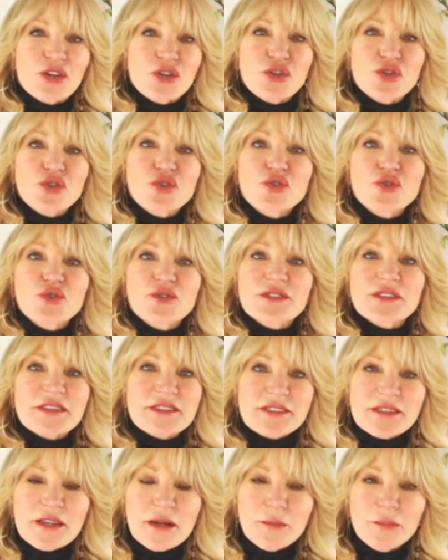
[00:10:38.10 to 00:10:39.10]
You use
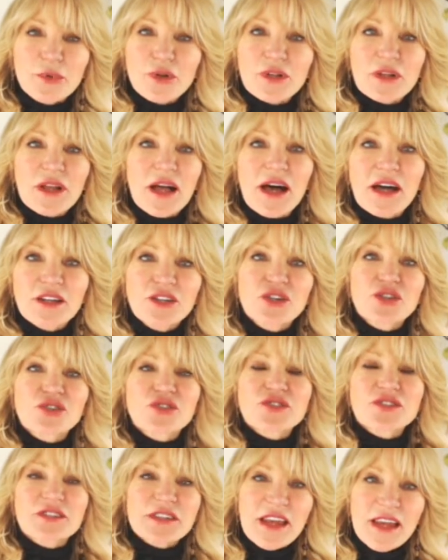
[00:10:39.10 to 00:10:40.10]
simple,
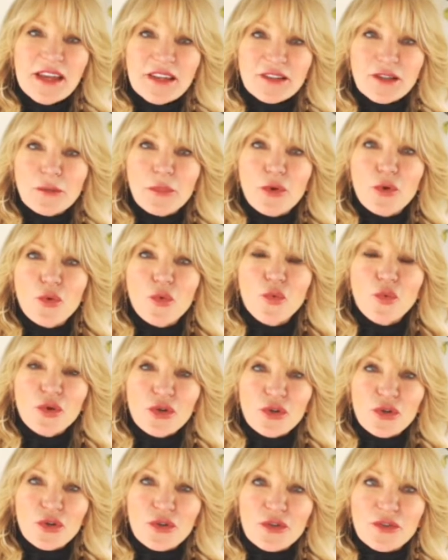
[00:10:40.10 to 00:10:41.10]
understandable
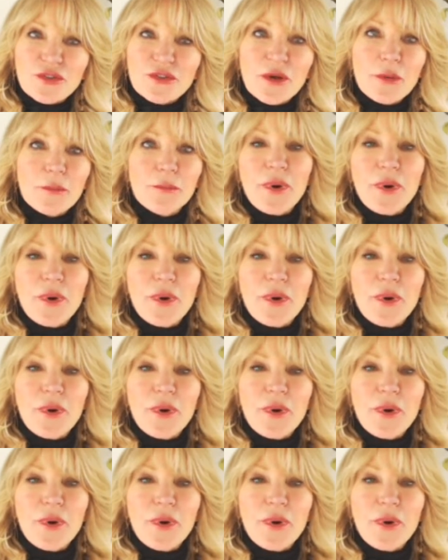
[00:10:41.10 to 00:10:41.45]
words,